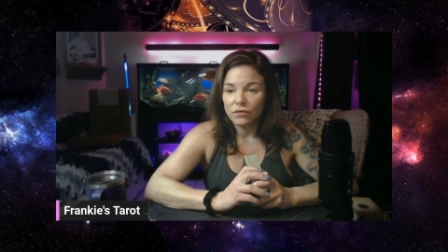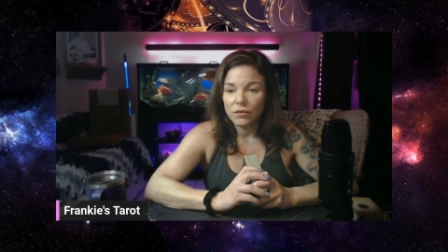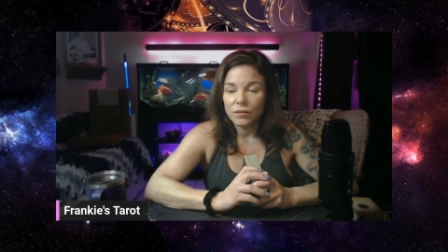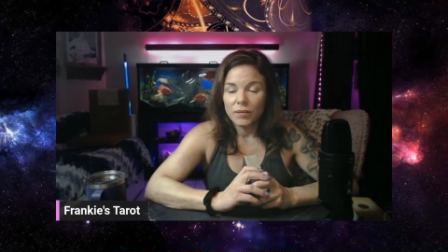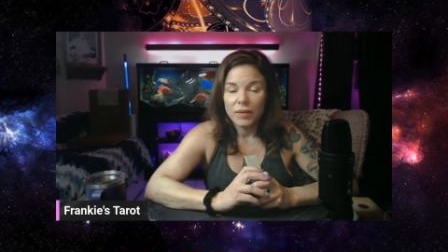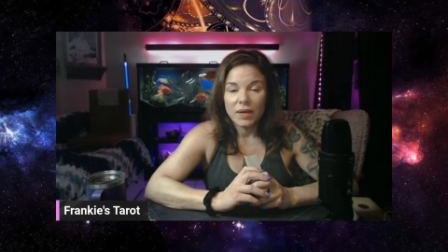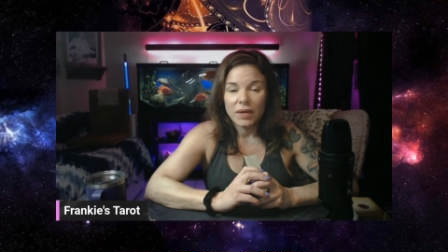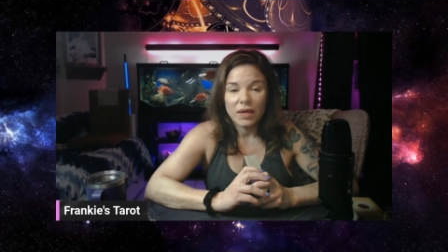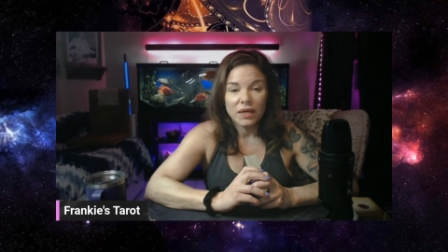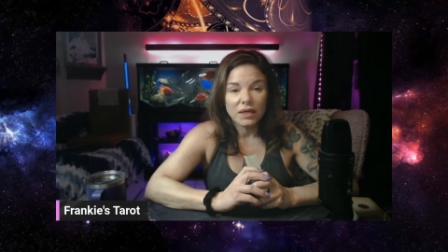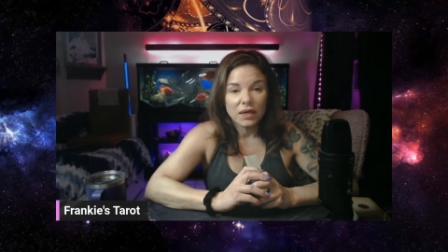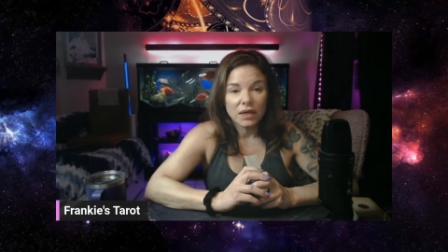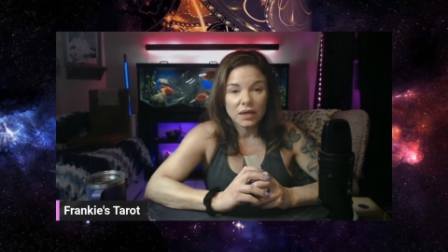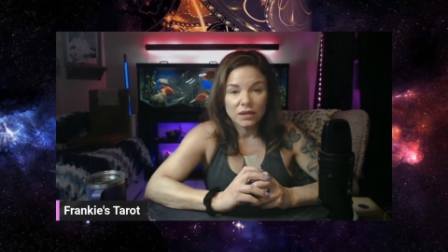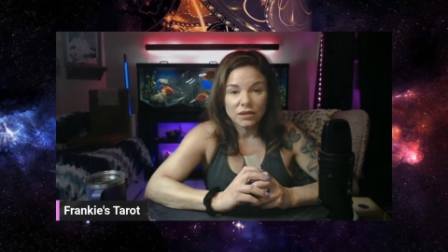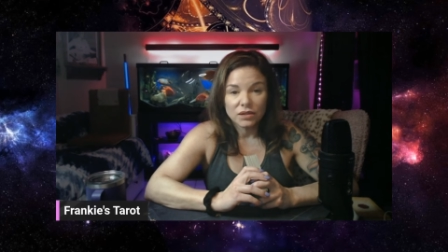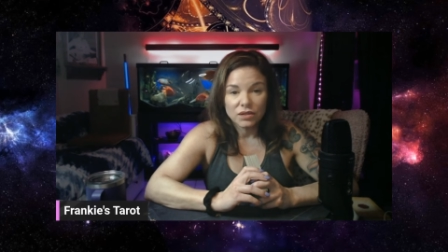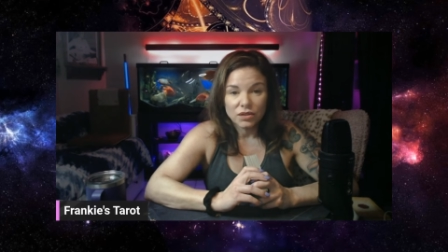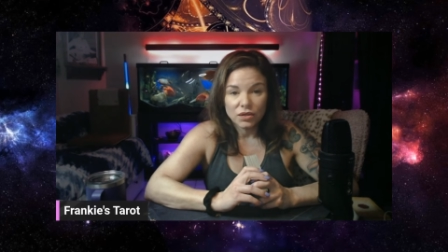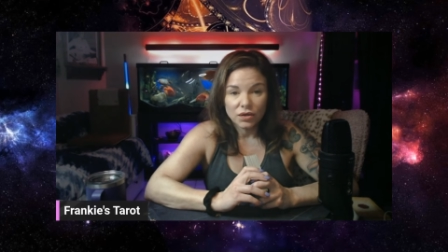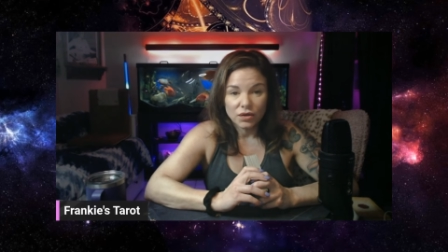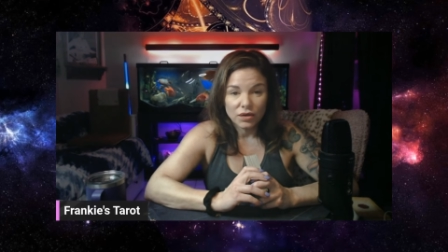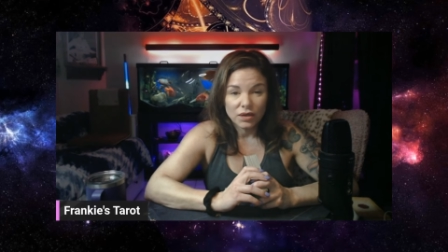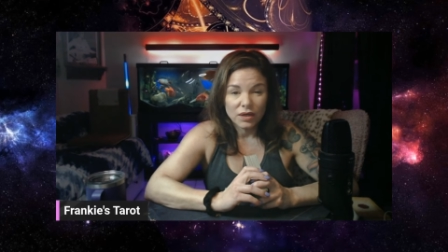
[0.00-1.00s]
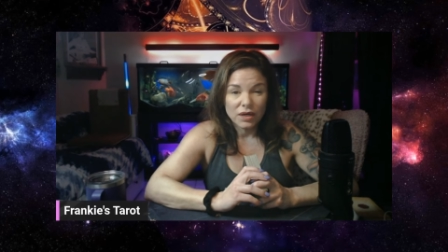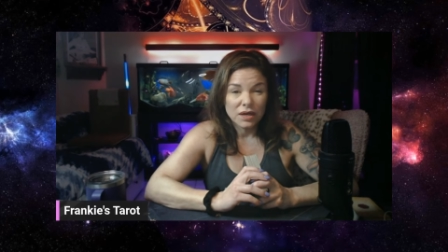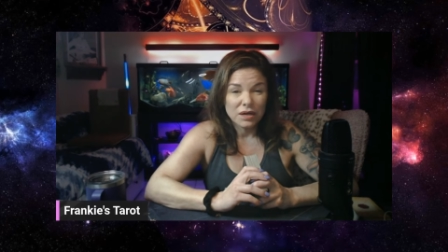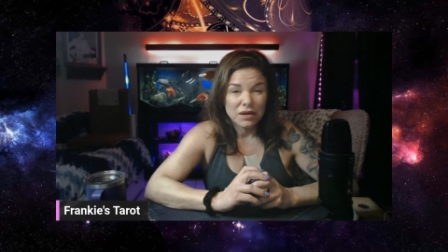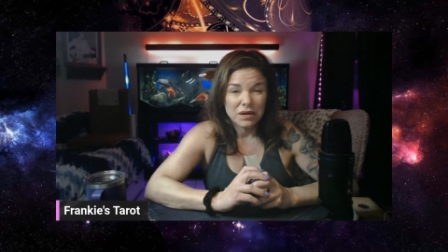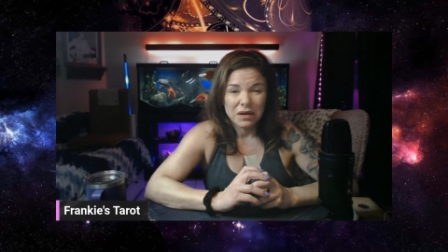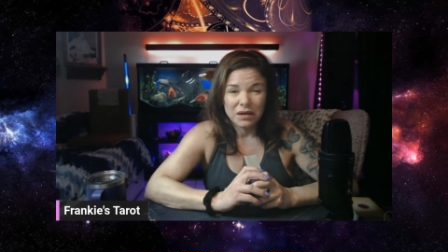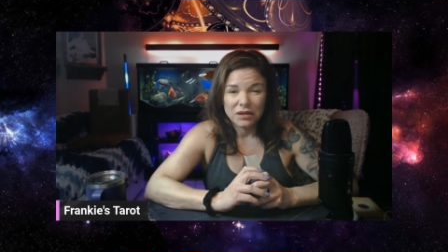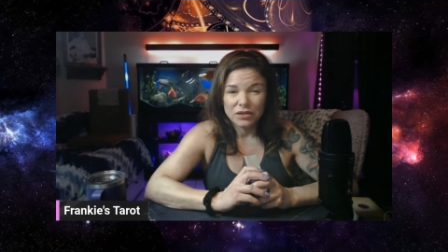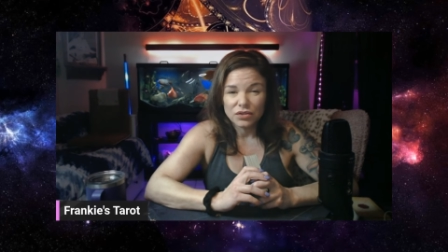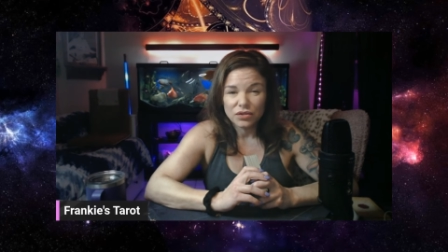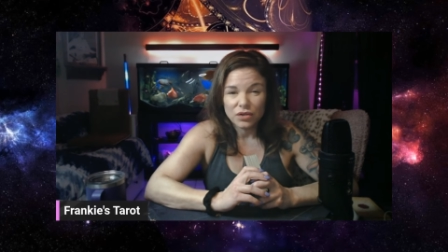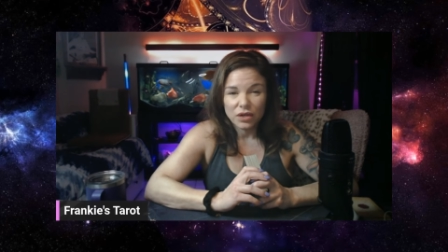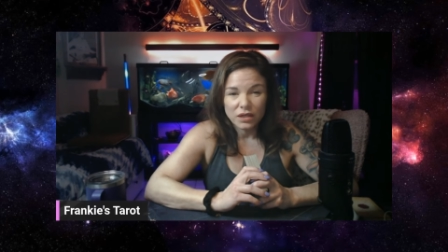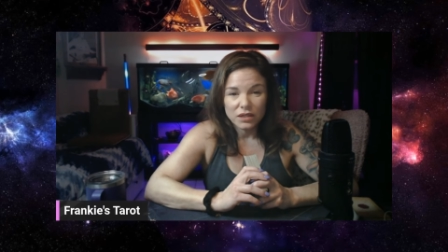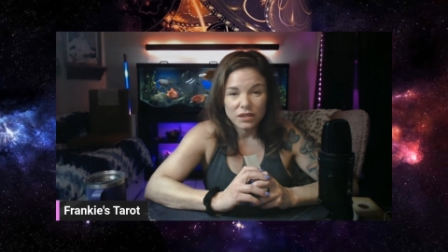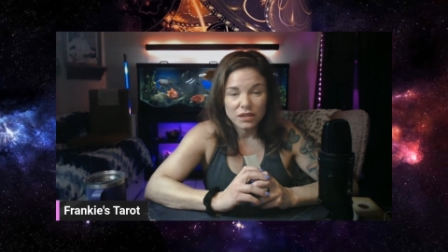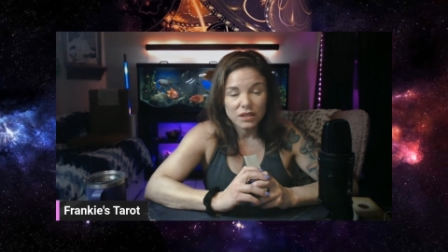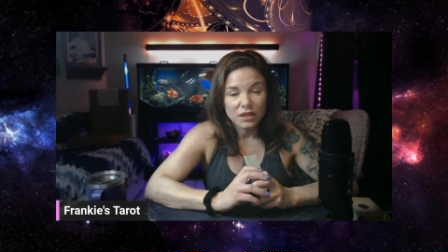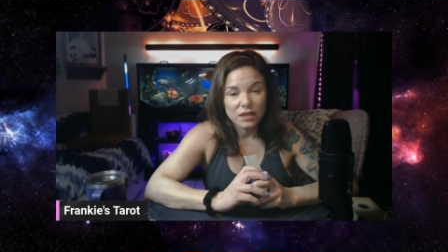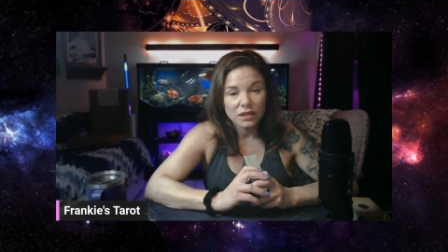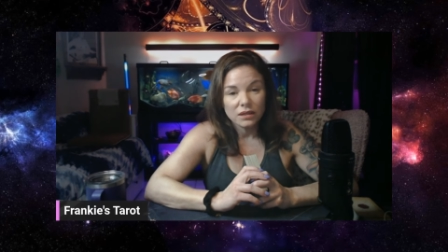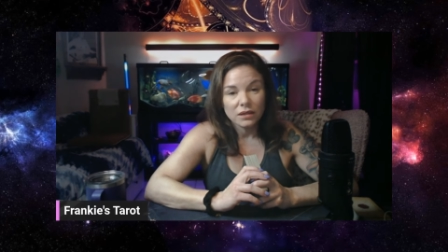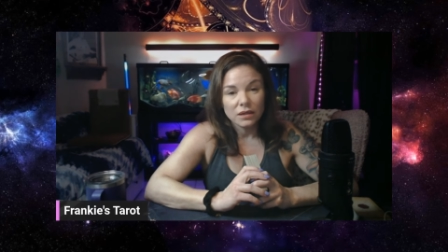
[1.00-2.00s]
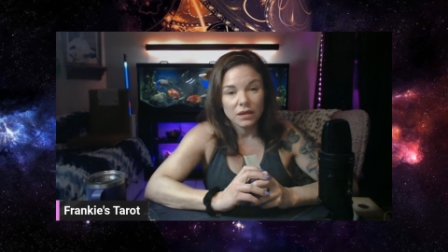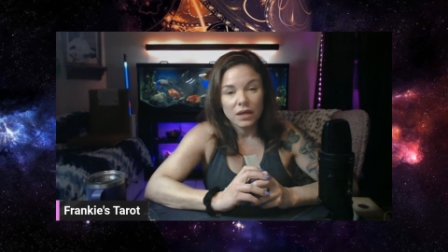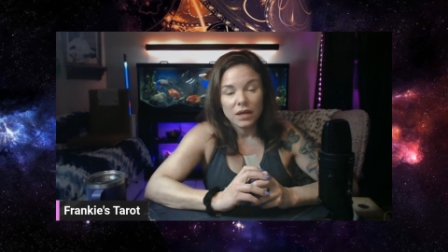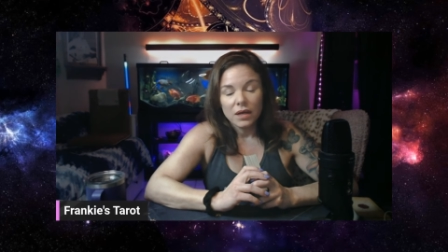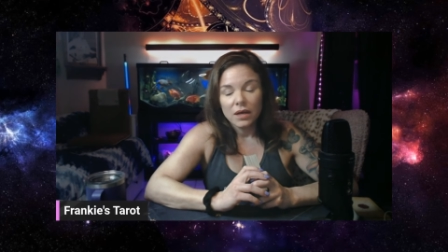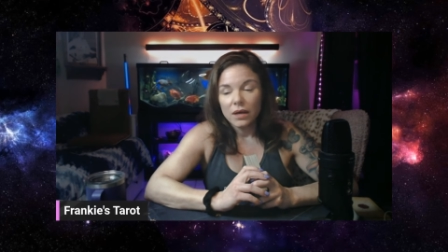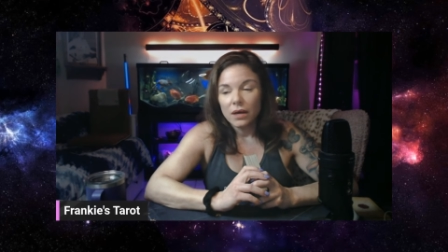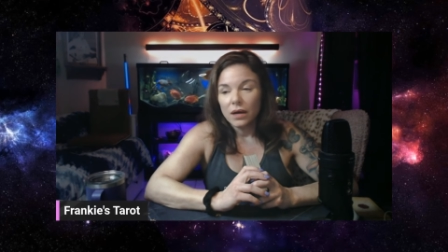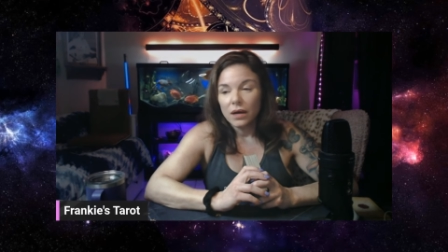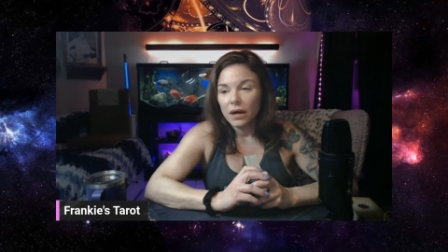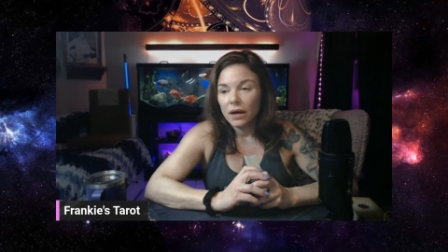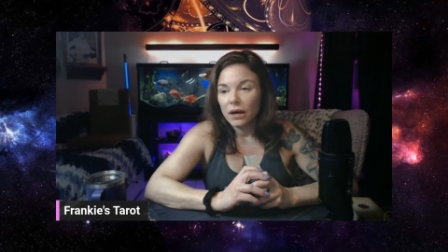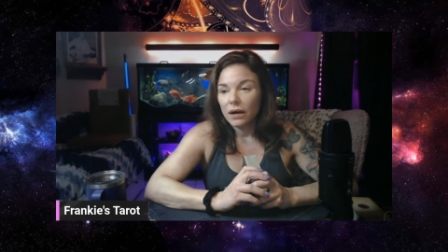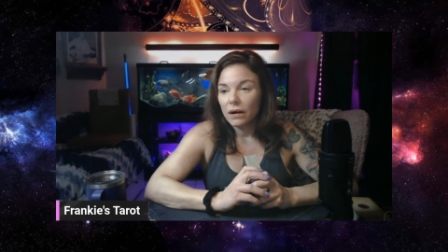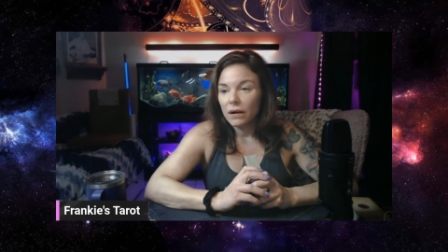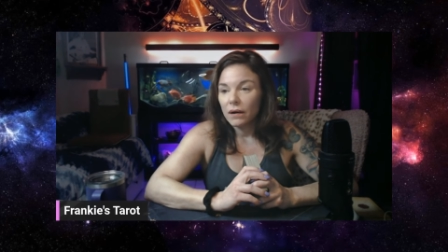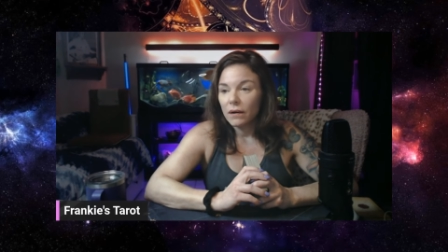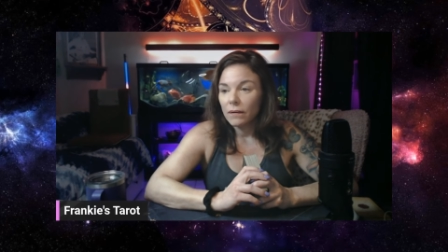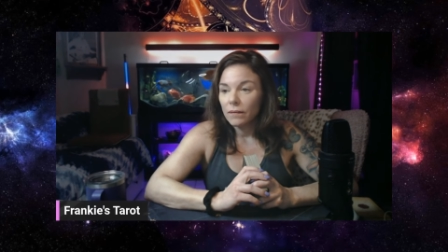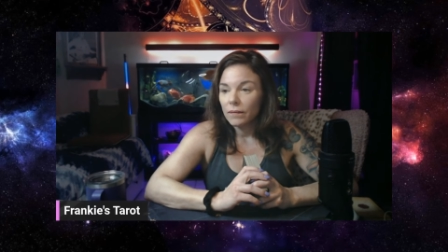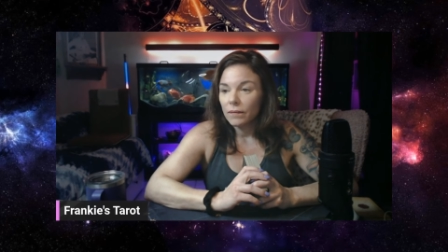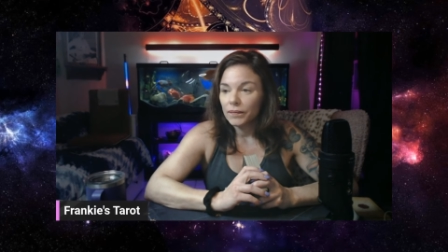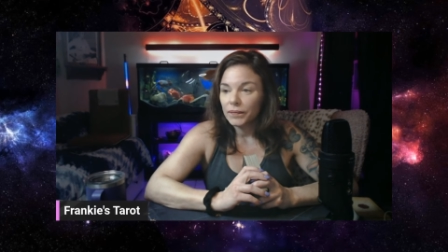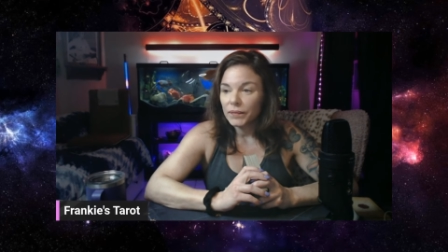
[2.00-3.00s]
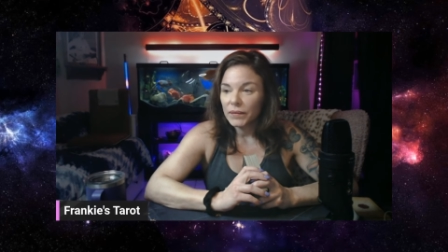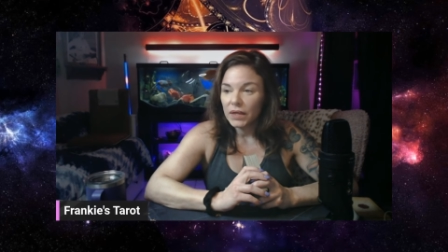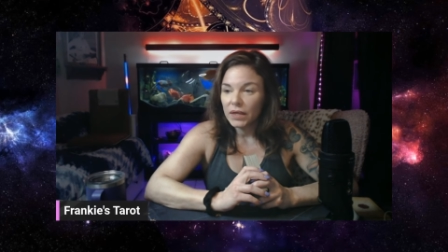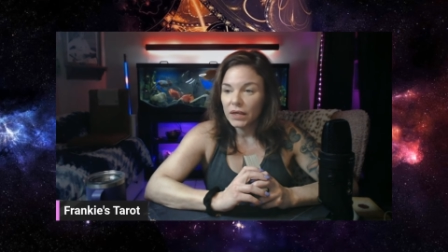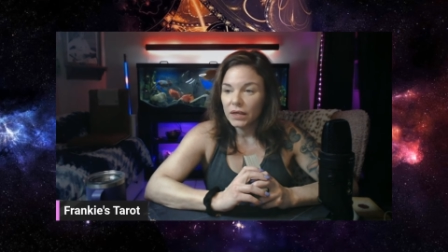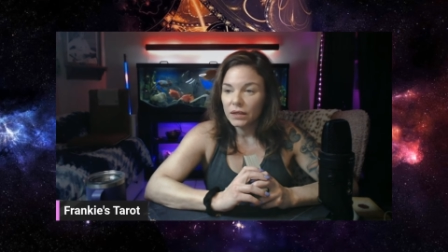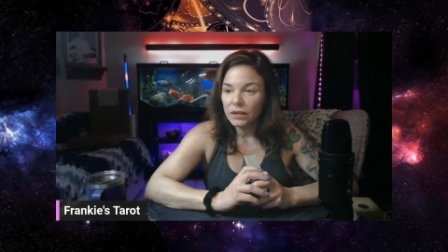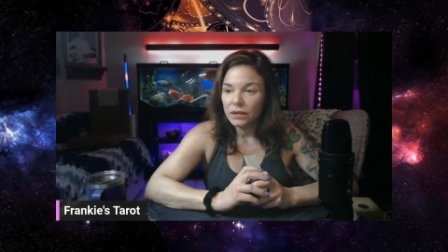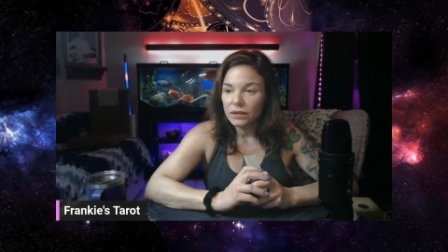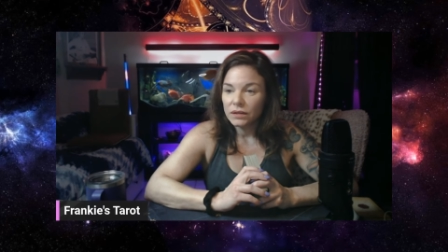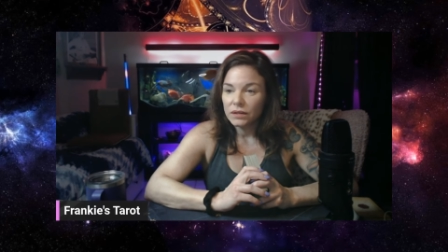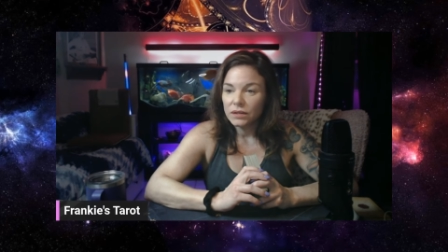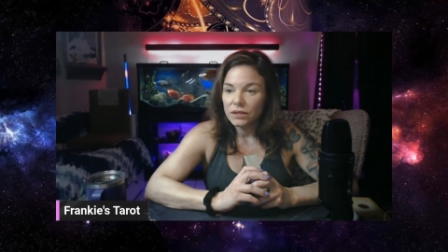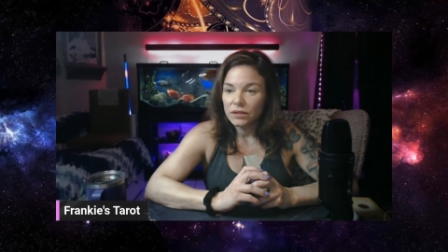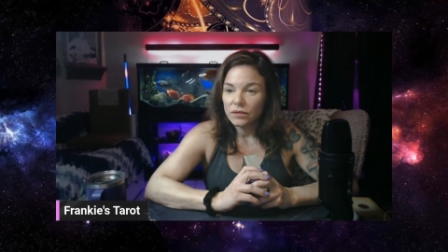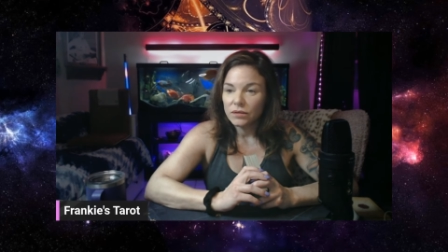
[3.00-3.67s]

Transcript: remaining uncertain and not trusting, and